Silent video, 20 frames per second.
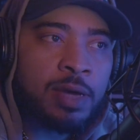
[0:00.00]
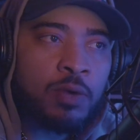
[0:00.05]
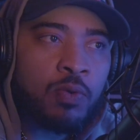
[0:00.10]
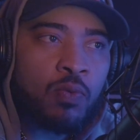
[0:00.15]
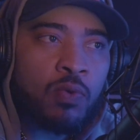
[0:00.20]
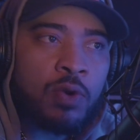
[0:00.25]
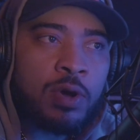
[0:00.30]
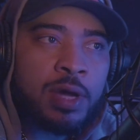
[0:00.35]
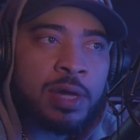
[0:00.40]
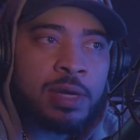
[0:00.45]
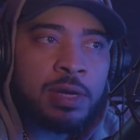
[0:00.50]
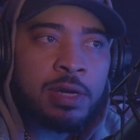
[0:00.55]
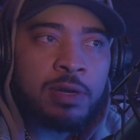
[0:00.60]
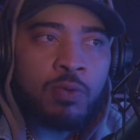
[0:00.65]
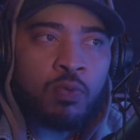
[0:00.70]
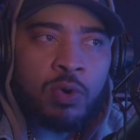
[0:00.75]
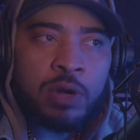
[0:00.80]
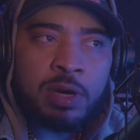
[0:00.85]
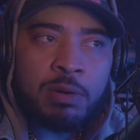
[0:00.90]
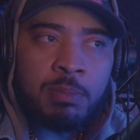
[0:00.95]
One
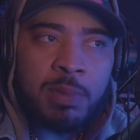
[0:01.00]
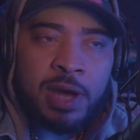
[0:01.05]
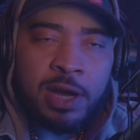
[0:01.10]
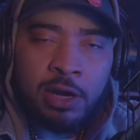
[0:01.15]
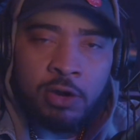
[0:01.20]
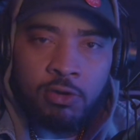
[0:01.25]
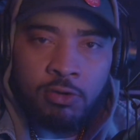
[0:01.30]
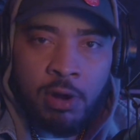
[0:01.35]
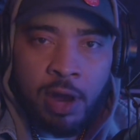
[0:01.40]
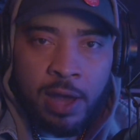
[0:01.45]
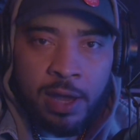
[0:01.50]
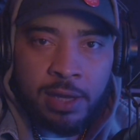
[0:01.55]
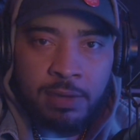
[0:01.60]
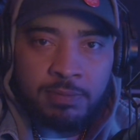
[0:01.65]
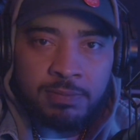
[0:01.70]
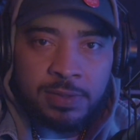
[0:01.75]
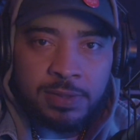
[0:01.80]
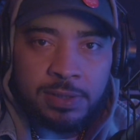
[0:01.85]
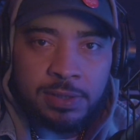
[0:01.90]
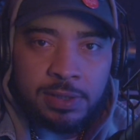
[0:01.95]
of my
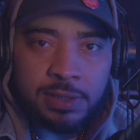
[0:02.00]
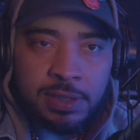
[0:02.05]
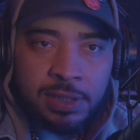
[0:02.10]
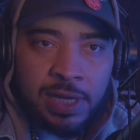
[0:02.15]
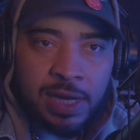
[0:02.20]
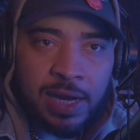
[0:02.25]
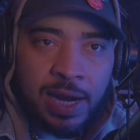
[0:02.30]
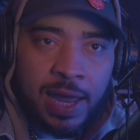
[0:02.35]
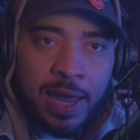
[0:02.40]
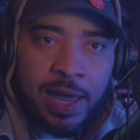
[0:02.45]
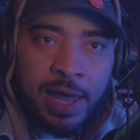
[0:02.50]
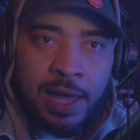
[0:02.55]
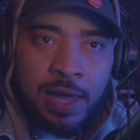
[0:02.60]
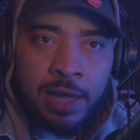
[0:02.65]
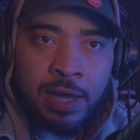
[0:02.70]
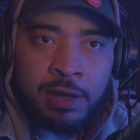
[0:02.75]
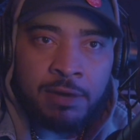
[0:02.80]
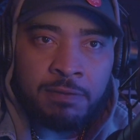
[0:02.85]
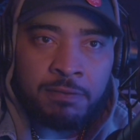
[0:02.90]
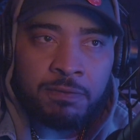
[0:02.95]
gripes that I
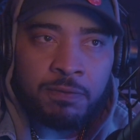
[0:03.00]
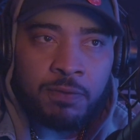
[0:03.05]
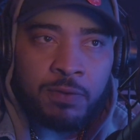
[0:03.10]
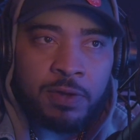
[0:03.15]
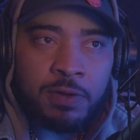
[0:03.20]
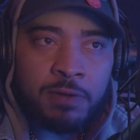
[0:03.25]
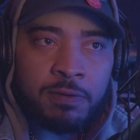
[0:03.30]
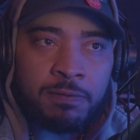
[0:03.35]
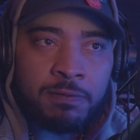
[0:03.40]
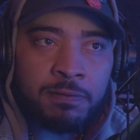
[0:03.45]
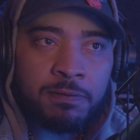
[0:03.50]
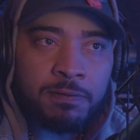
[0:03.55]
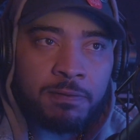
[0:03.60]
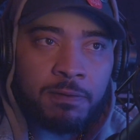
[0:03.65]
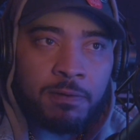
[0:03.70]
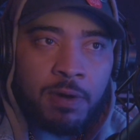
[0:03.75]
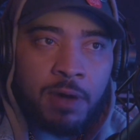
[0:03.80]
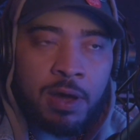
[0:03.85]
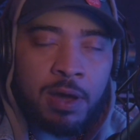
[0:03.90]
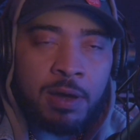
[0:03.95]
have with
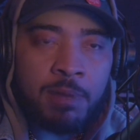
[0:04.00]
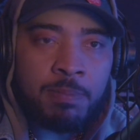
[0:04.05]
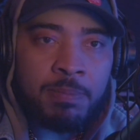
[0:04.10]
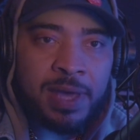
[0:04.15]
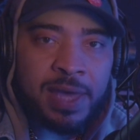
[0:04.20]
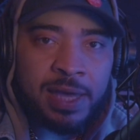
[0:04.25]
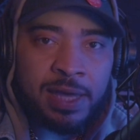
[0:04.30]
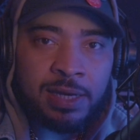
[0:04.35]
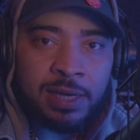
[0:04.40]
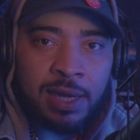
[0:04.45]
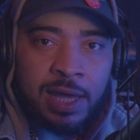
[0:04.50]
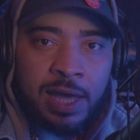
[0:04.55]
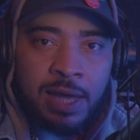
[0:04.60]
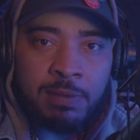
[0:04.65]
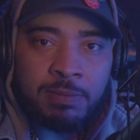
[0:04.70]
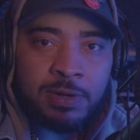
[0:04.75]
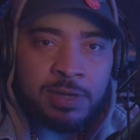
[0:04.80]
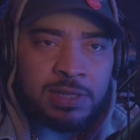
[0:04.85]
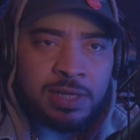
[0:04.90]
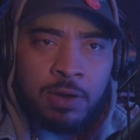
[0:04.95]

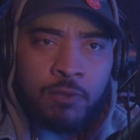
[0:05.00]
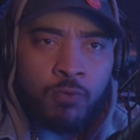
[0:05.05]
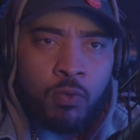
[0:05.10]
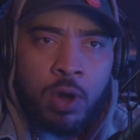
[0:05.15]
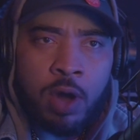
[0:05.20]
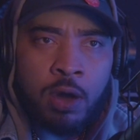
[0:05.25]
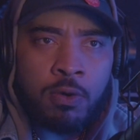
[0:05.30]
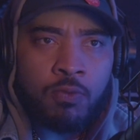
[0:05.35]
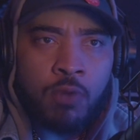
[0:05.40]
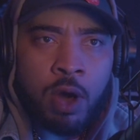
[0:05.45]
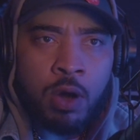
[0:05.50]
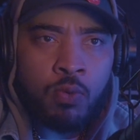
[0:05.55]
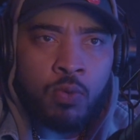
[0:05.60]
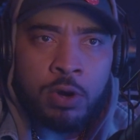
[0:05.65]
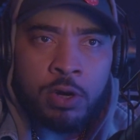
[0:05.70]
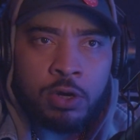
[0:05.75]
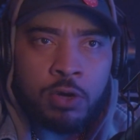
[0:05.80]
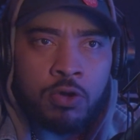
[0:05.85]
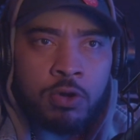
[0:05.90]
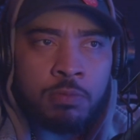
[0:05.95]
BandLab, because I
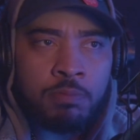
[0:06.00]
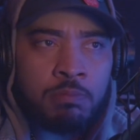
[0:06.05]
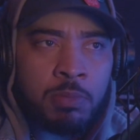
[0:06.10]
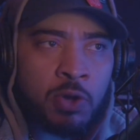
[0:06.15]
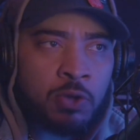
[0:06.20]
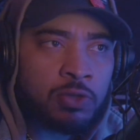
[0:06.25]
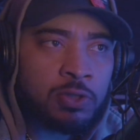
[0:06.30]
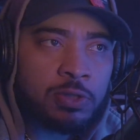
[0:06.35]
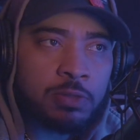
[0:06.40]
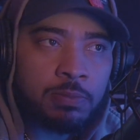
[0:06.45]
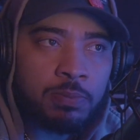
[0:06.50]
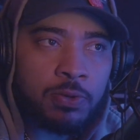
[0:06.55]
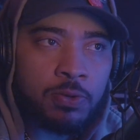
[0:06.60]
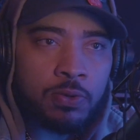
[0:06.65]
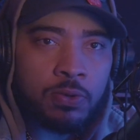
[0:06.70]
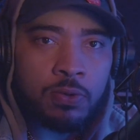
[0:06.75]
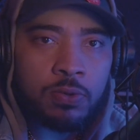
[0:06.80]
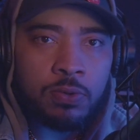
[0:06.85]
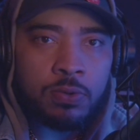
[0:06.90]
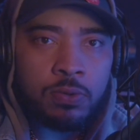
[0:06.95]
work on
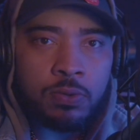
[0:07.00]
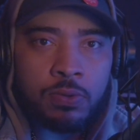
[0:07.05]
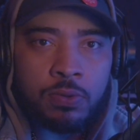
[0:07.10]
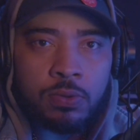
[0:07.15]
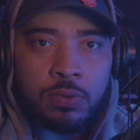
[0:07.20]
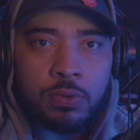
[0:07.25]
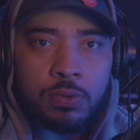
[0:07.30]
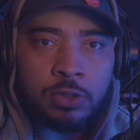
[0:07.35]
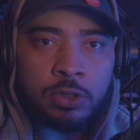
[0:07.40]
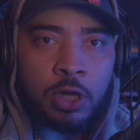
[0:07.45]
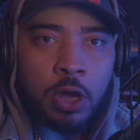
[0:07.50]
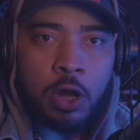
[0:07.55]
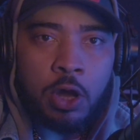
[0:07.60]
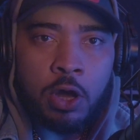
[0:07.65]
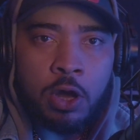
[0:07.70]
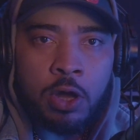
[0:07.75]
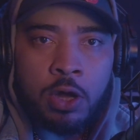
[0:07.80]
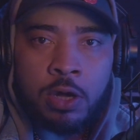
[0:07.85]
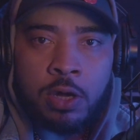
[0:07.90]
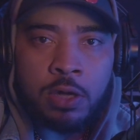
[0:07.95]
multiple
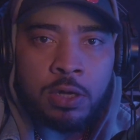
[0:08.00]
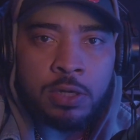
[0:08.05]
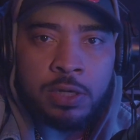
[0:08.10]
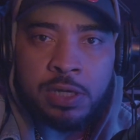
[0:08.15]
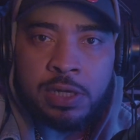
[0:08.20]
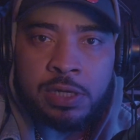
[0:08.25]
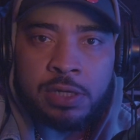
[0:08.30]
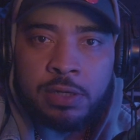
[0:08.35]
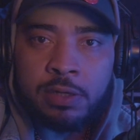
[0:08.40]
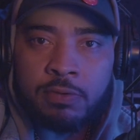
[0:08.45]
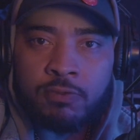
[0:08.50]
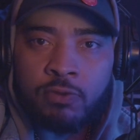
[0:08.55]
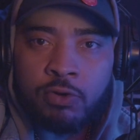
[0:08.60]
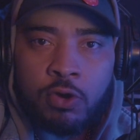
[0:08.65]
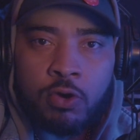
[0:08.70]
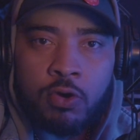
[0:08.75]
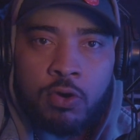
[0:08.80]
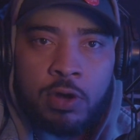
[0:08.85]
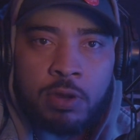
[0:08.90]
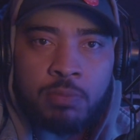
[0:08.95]
DAW and
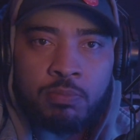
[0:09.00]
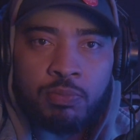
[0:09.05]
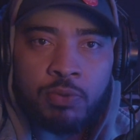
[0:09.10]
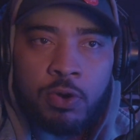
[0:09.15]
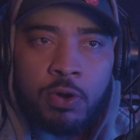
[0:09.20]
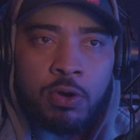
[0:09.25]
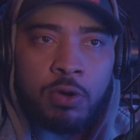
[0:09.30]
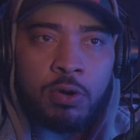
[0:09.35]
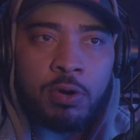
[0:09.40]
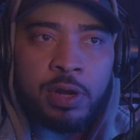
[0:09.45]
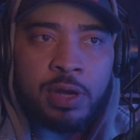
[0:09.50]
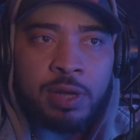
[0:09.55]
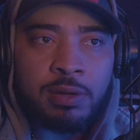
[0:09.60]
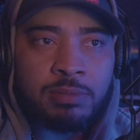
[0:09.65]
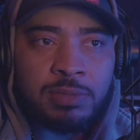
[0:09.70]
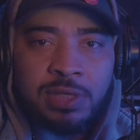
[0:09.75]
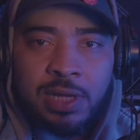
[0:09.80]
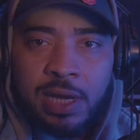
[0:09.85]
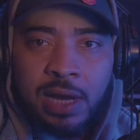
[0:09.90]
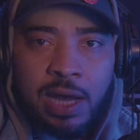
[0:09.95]
recording
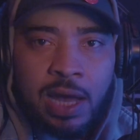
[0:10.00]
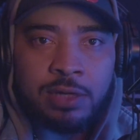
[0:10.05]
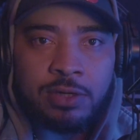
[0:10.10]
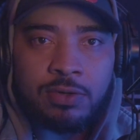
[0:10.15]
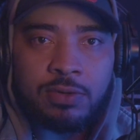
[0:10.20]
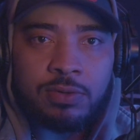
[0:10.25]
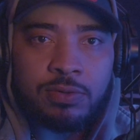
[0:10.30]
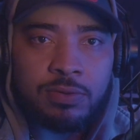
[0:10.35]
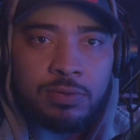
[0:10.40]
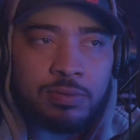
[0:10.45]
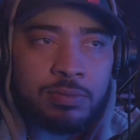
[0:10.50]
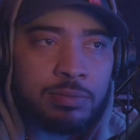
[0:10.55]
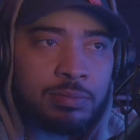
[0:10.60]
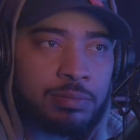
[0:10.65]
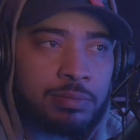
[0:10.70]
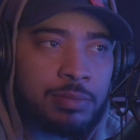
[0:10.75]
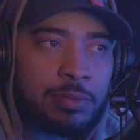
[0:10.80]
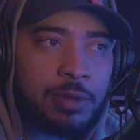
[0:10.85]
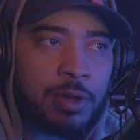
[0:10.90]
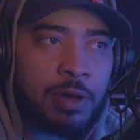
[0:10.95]
programs. Like I do
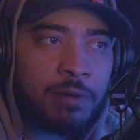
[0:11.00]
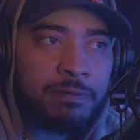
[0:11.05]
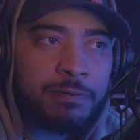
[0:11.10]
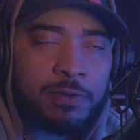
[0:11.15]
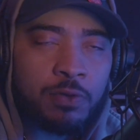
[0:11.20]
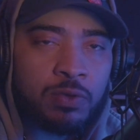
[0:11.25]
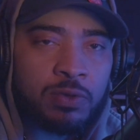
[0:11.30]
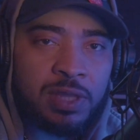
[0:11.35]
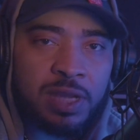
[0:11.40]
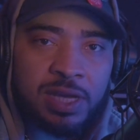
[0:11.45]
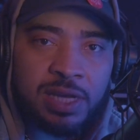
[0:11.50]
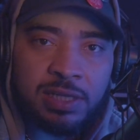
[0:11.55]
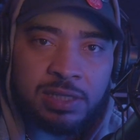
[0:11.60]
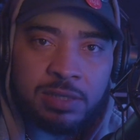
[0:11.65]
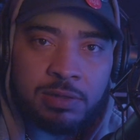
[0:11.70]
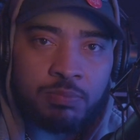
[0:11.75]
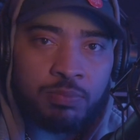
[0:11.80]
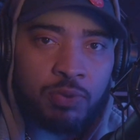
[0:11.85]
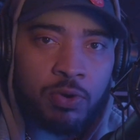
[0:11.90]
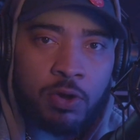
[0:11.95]
a few things
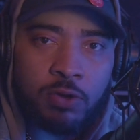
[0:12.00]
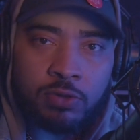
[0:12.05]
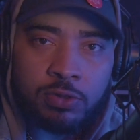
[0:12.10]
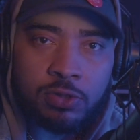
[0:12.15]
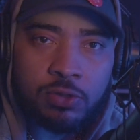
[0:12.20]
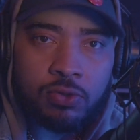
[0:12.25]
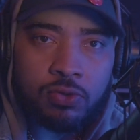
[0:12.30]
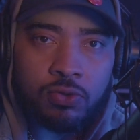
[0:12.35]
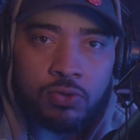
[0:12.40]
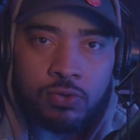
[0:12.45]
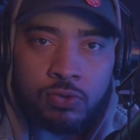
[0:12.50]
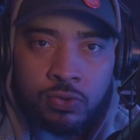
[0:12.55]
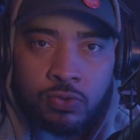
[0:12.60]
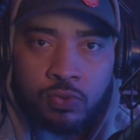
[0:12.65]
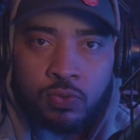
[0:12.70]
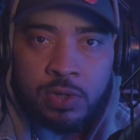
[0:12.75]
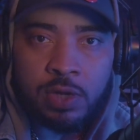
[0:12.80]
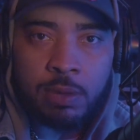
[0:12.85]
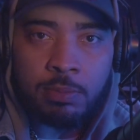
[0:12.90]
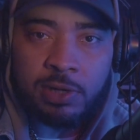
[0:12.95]
in Pro Tools
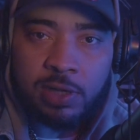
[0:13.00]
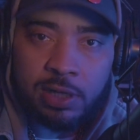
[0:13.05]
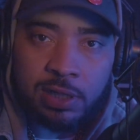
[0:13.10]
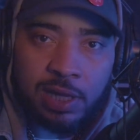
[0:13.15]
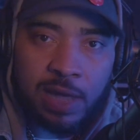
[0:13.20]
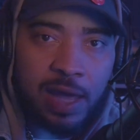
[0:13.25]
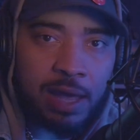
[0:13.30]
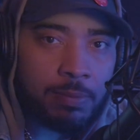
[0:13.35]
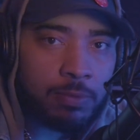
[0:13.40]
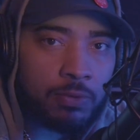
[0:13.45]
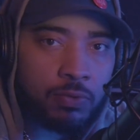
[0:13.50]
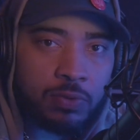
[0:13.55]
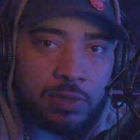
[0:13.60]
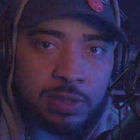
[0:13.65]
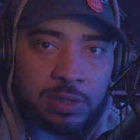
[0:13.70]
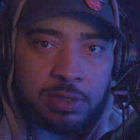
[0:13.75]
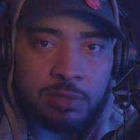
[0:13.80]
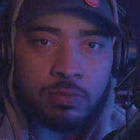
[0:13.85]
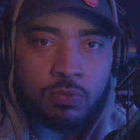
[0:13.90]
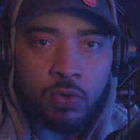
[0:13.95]
when I'm collabing with
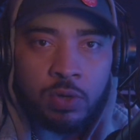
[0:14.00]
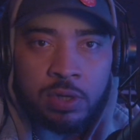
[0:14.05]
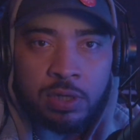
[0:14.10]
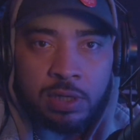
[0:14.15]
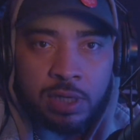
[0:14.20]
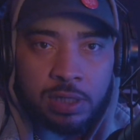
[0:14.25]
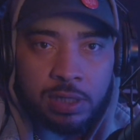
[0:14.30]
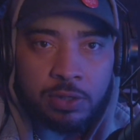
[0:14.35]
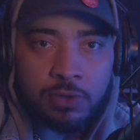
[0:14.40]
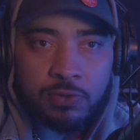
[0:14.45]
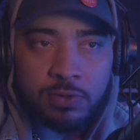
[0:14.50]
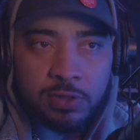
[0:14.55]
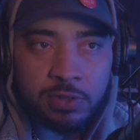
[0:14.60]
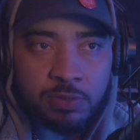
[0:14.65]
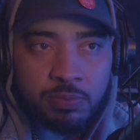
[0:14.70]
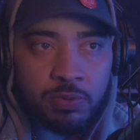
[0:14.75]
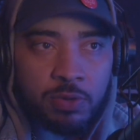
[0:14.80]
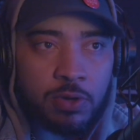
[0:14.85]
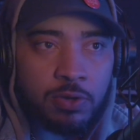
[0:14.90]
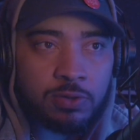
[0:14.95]
someone that uses
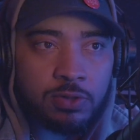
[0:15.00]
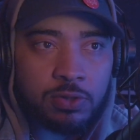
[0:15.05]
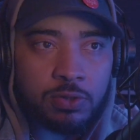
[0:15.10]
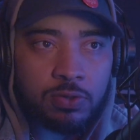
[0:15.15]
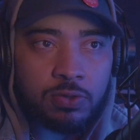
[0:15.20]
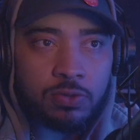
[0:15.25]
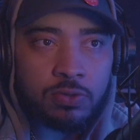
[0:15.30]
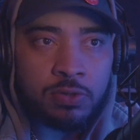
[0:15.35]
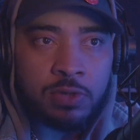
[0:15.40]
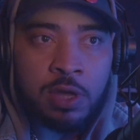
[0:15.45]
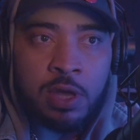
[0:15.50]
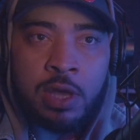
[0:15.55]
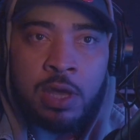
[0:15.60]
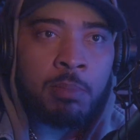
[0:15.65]
Pro Tools.